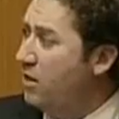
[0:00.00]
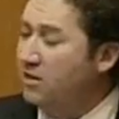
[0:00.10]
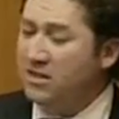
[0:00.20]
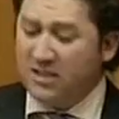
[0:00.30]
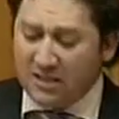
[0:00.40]
even
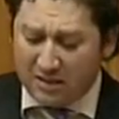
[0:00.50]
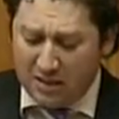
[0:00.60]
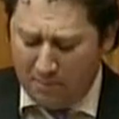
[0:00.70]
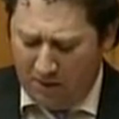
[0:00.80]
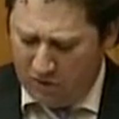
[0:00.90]
the
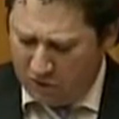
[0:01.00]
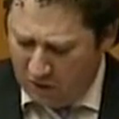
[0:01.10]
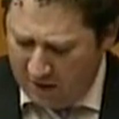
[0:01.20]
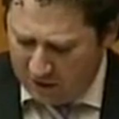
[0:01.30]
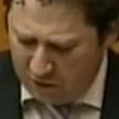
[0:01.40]
existing bill is
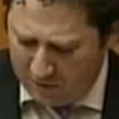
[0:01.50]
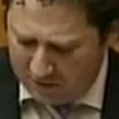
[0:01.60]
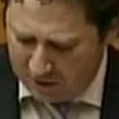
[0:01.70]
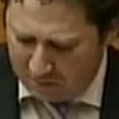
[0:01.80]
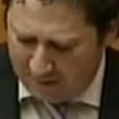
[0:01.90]
trying to do,
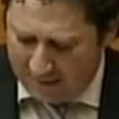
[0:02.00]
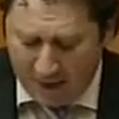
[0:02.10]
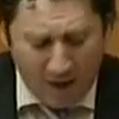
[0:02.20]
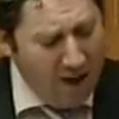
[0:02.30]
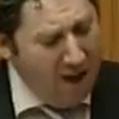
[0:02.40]
Mr Speaker.